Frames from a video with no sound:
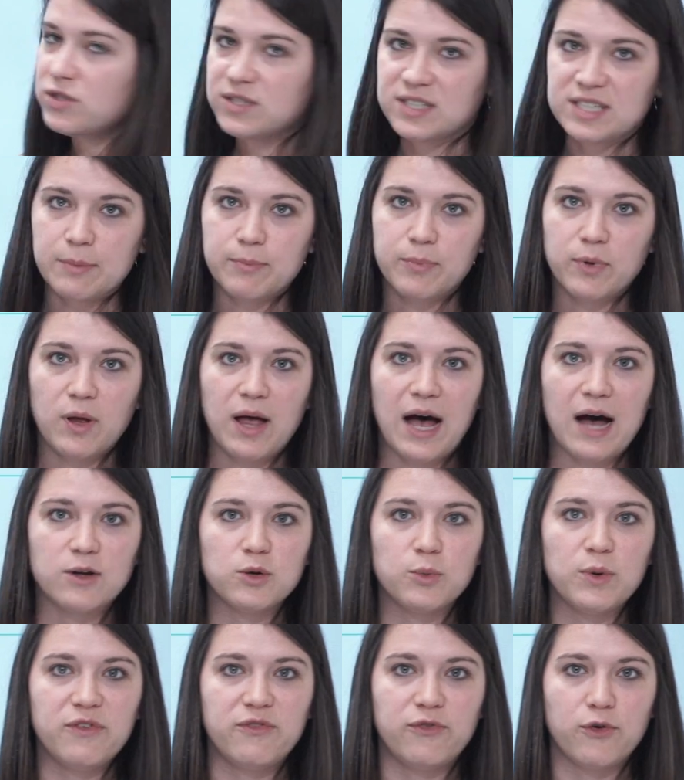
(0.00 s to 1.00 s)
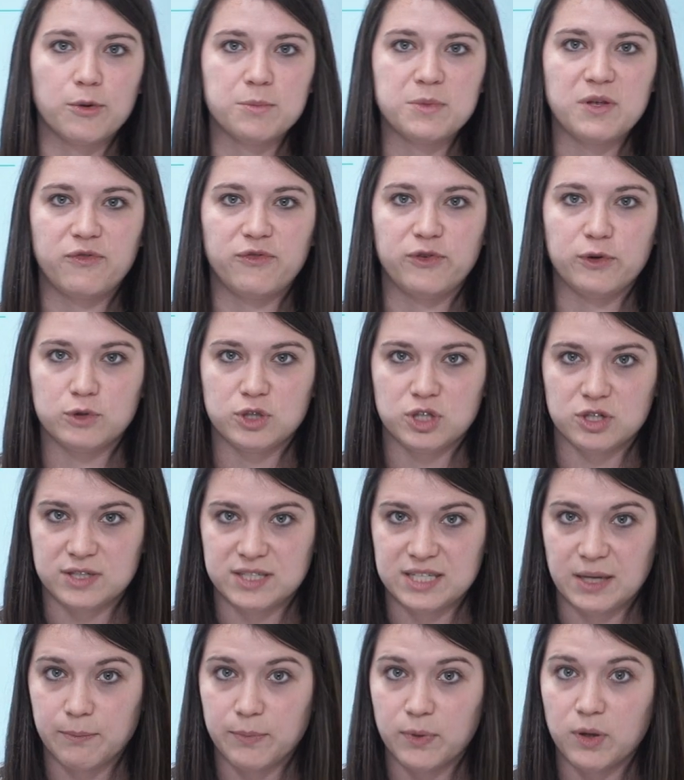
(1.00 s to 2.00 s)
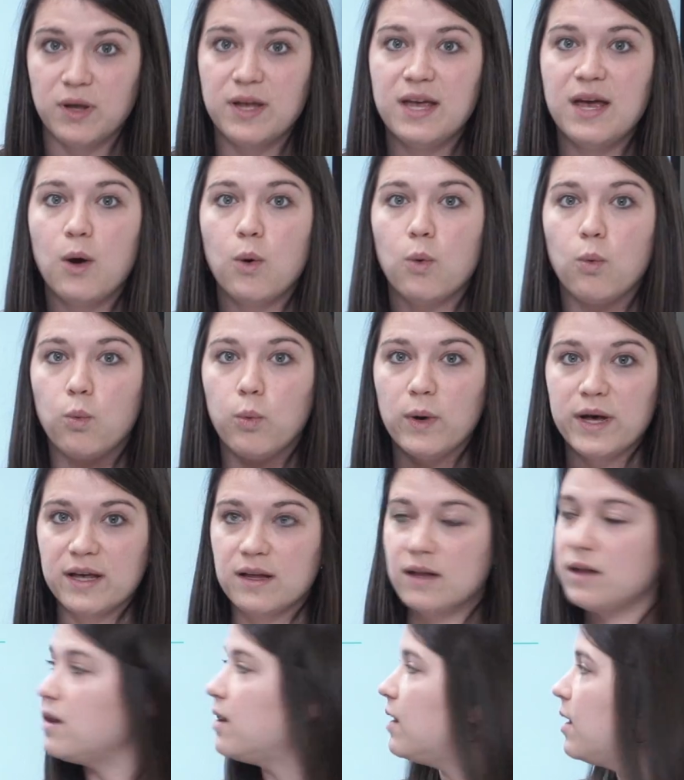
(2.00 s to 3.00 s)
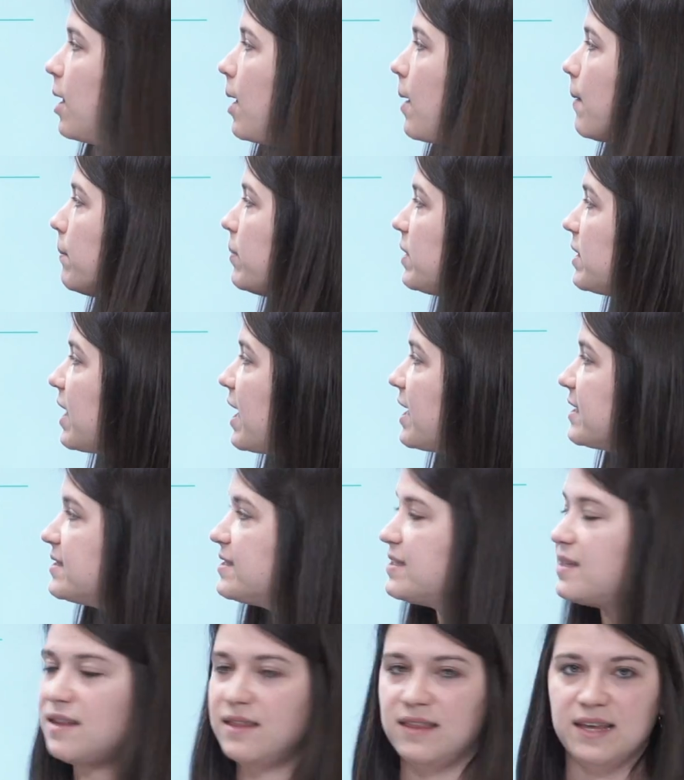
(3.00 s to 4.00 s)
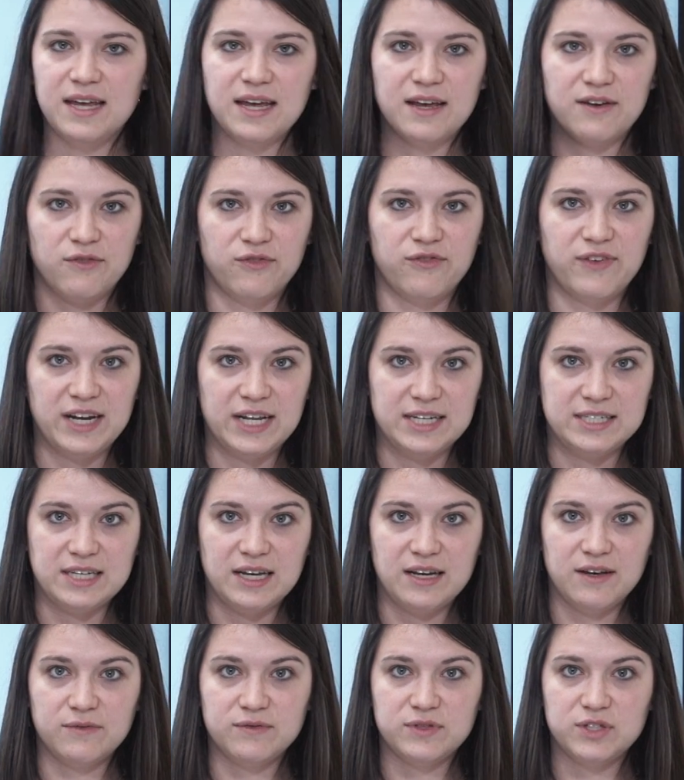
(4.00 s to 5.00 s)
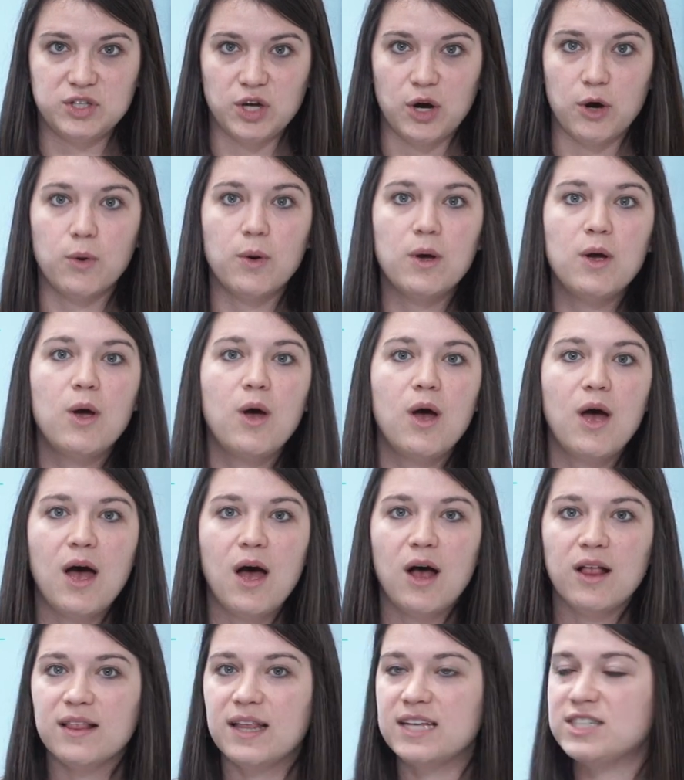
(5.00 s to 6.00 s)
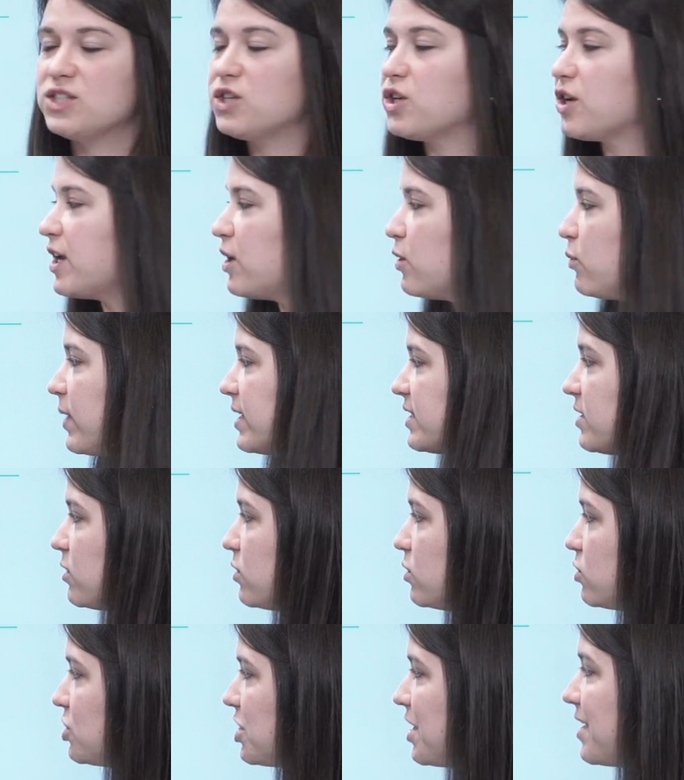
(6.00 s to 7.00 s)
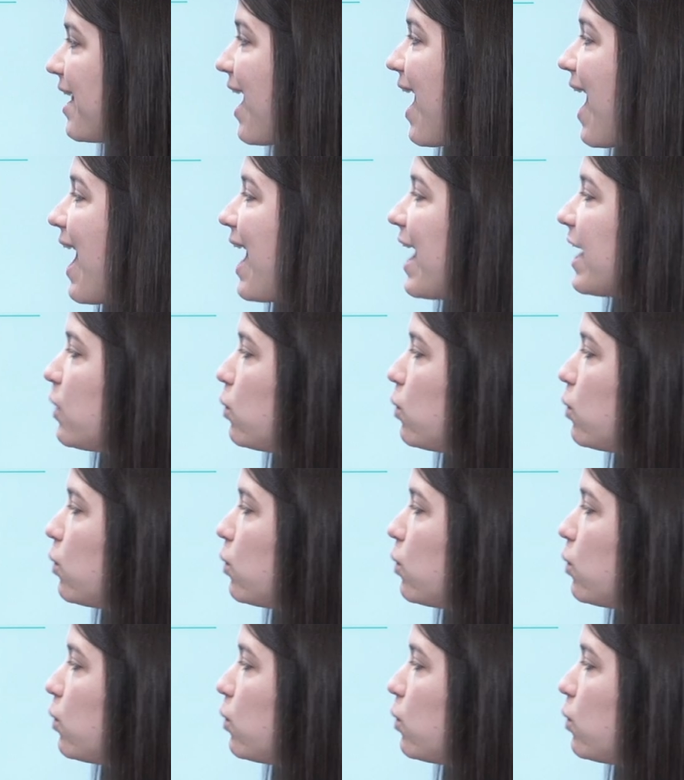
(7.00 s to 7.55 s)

simple, how do we form the future simple? Will plus the infinitive. So let's look at a resolution. I